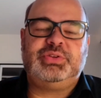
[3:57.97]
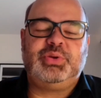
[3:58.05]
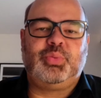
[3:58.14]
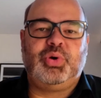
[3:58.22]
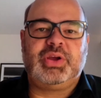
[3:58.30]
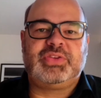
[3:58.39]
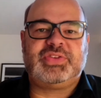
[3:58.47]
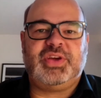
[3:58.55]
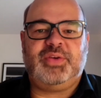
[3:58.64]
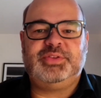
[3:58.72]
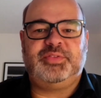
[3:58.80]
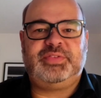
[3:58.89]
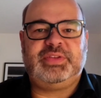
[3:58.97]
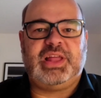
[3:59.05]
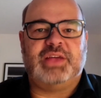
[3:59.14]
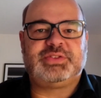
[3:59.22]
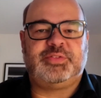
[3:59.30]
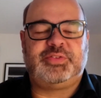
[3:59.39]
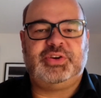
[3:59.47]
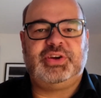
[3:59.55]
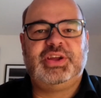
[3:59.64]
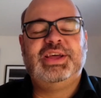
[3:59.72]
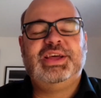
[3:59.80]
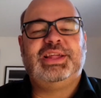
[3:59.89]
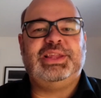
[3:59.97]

to the works of the philosopher